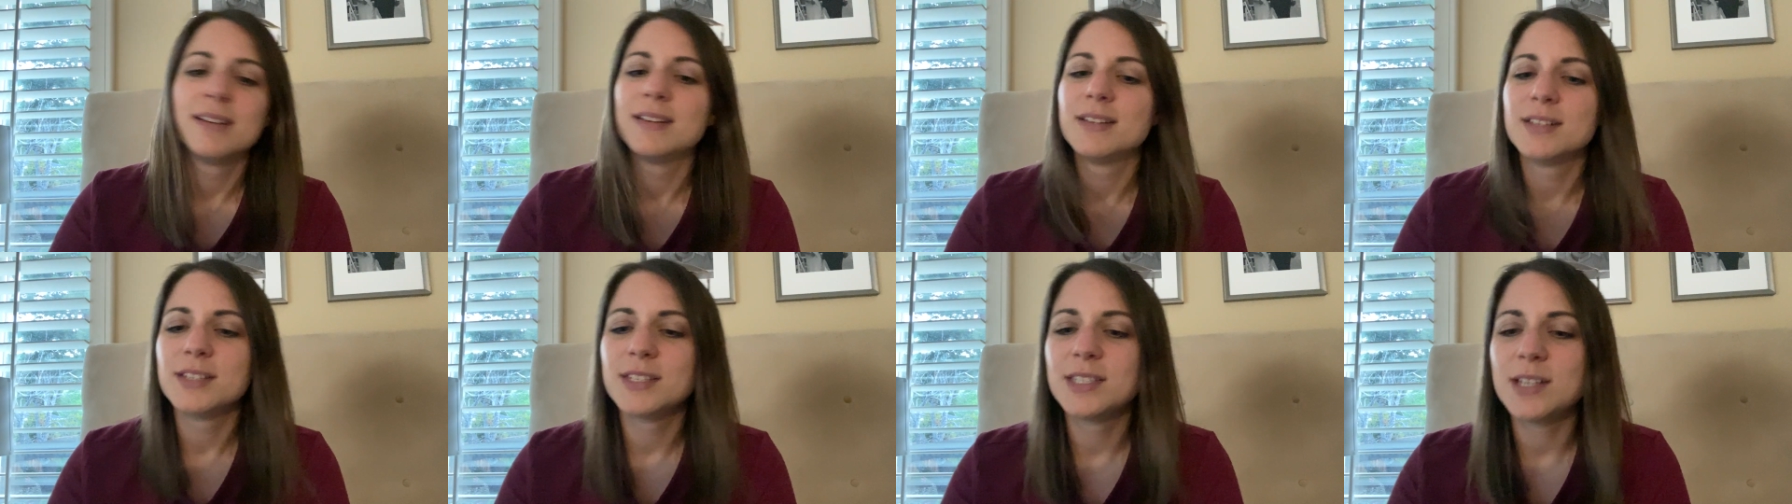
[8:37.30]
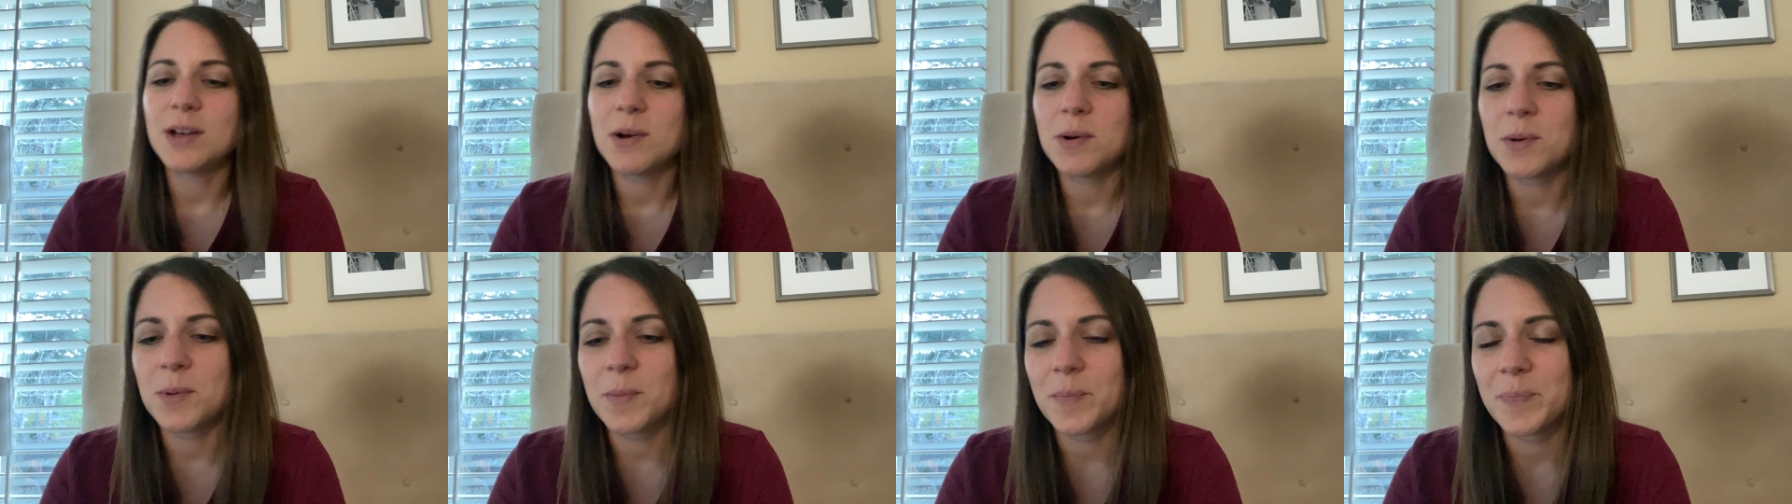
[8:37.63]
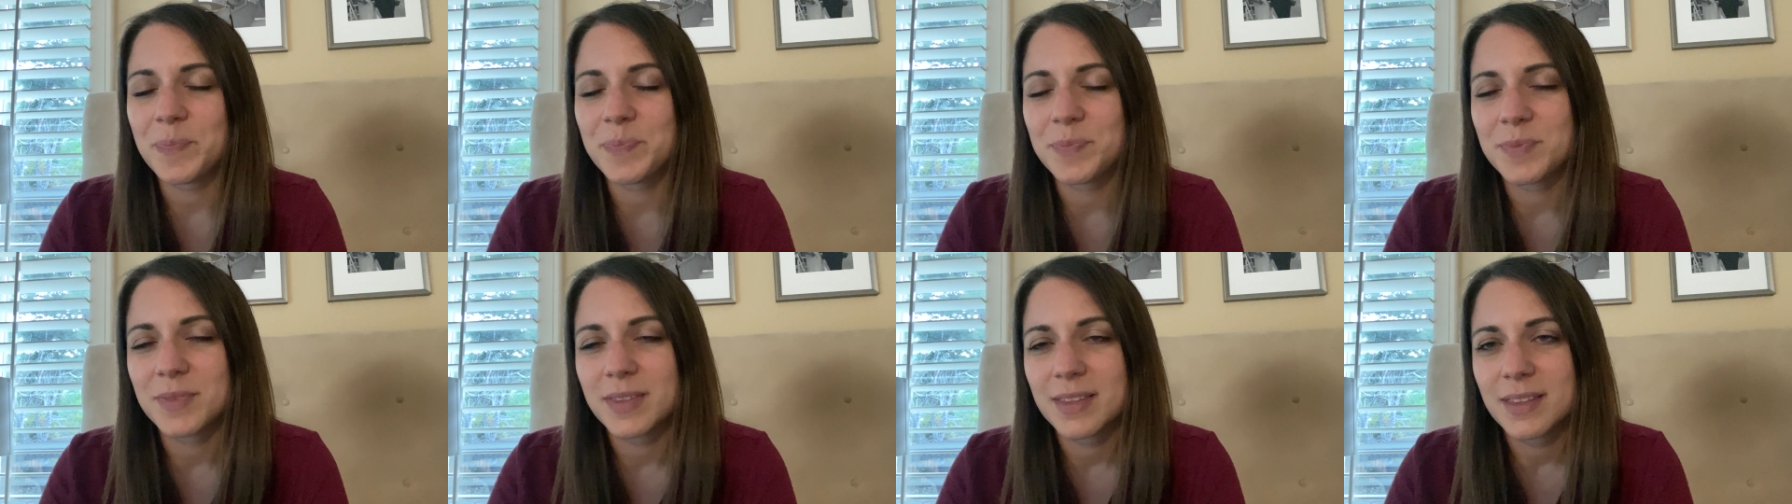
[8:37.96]
So
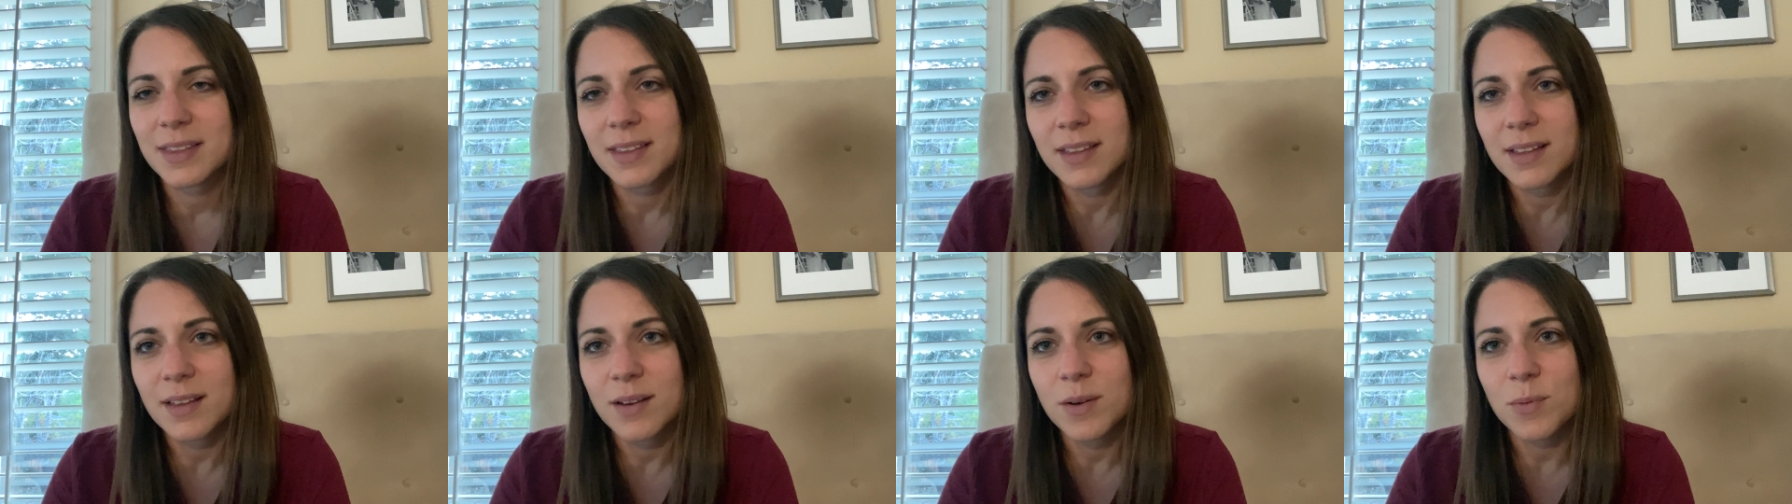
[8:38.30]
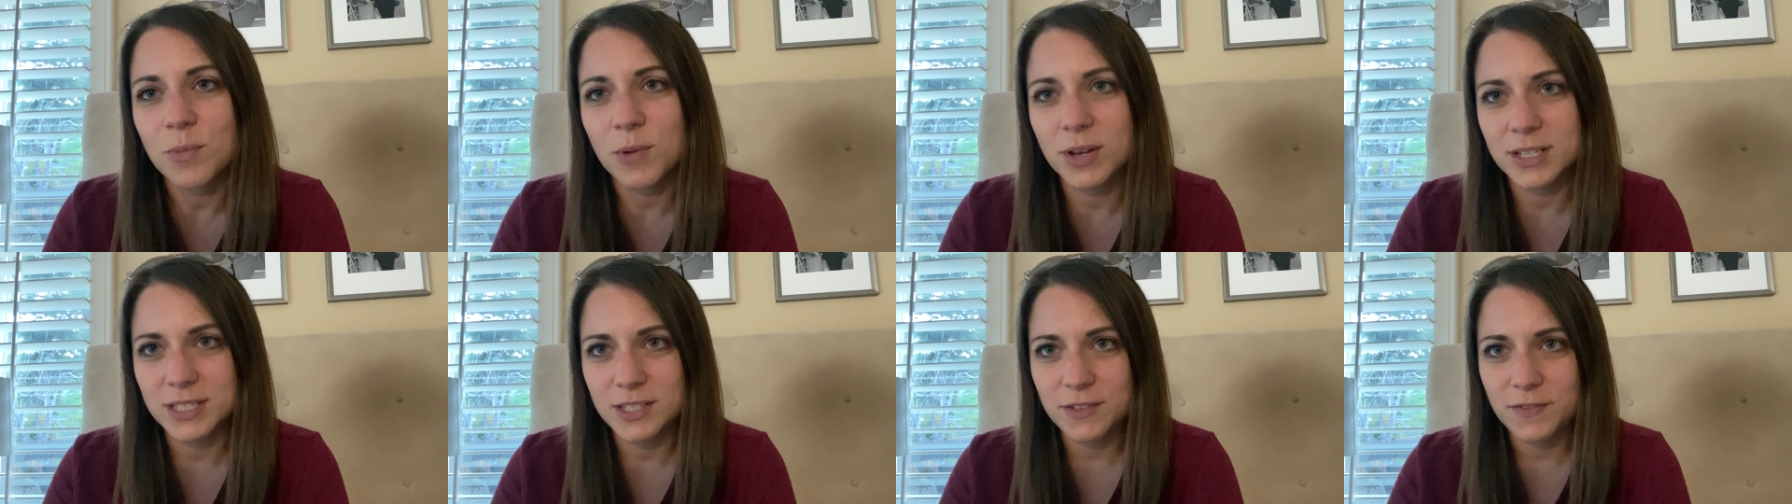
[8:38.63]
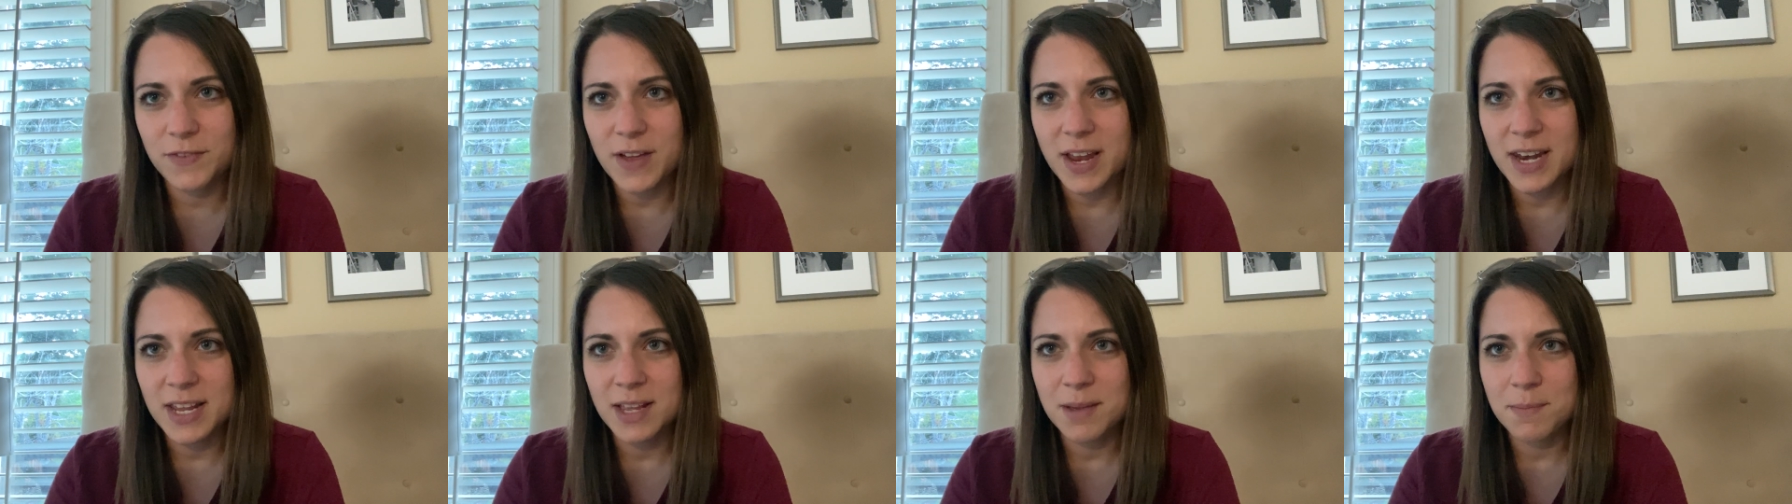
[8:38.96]
what's
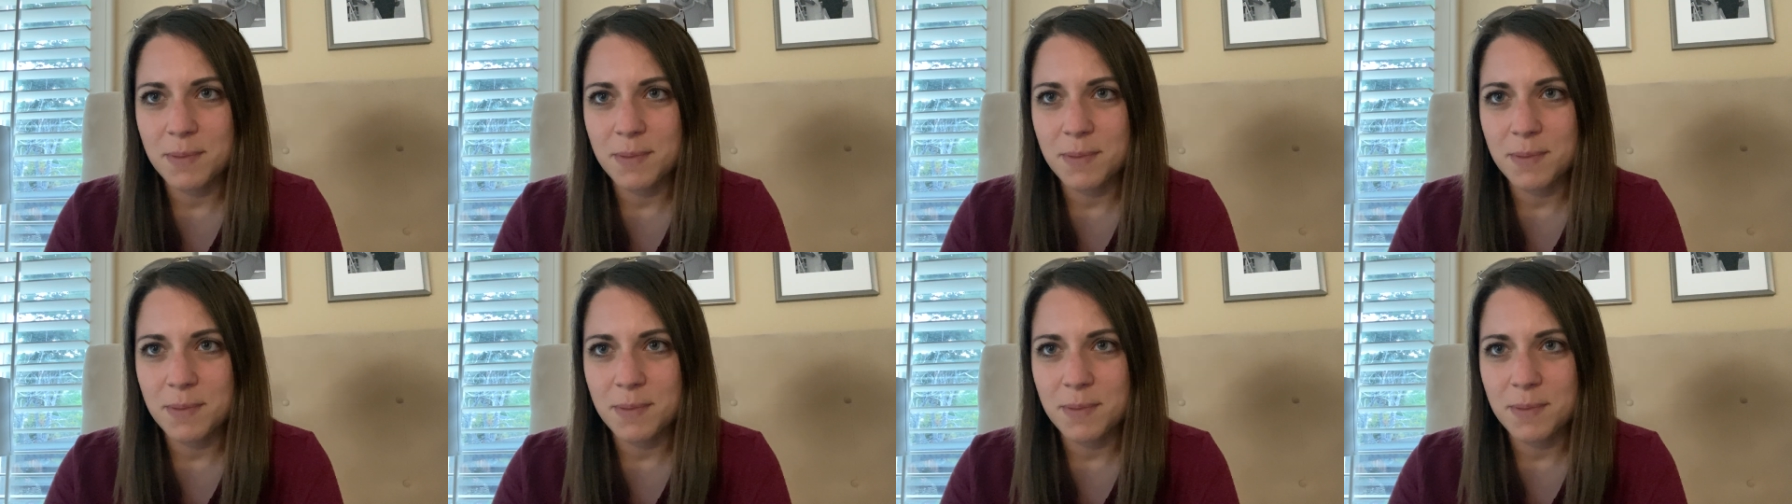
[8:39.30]
funny